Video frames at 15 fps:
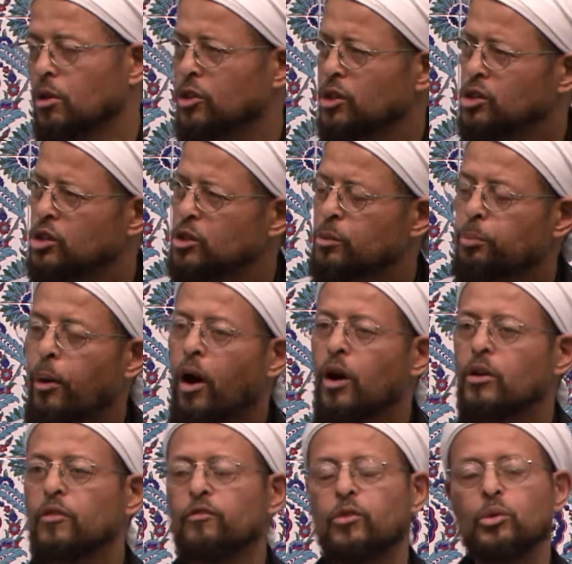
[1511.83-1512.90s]
this is
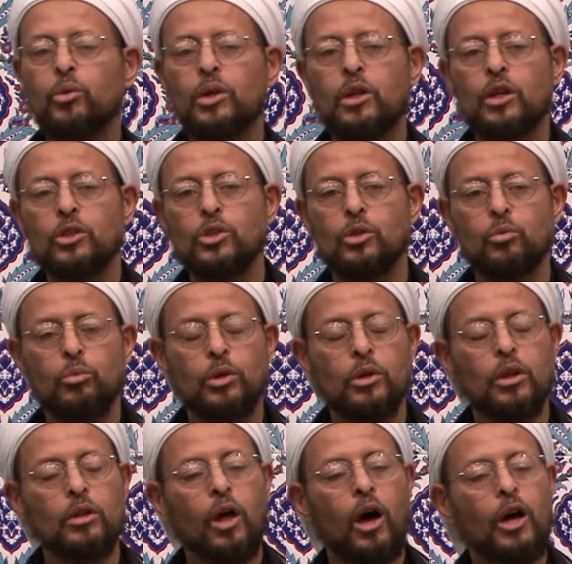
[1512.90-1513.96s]
part of the religion, when
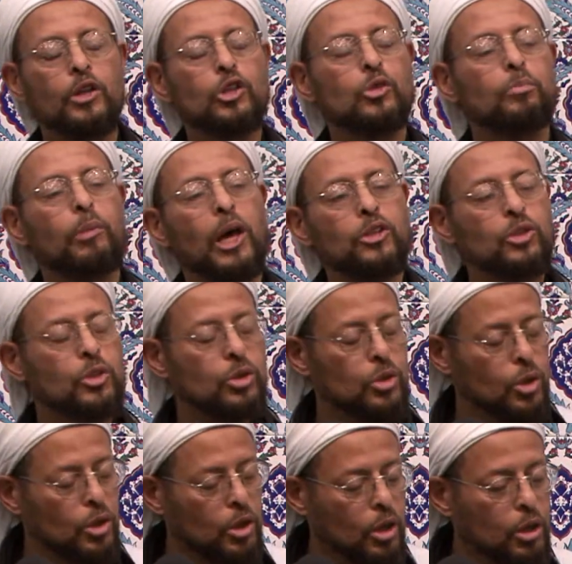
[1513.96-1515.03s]
Allah and His
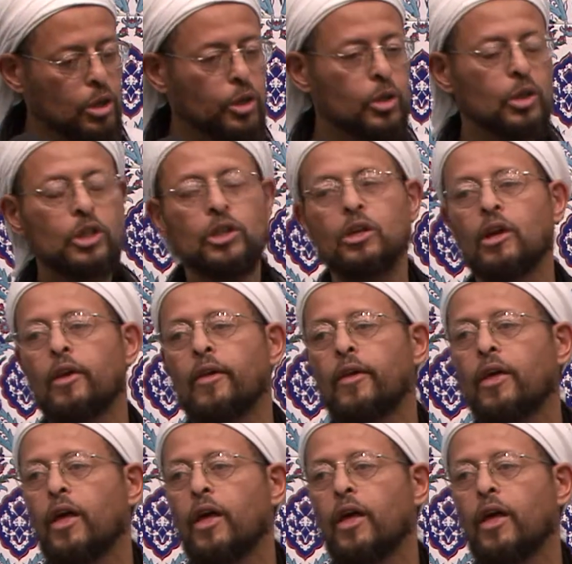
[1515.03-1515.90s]
Messenger clearly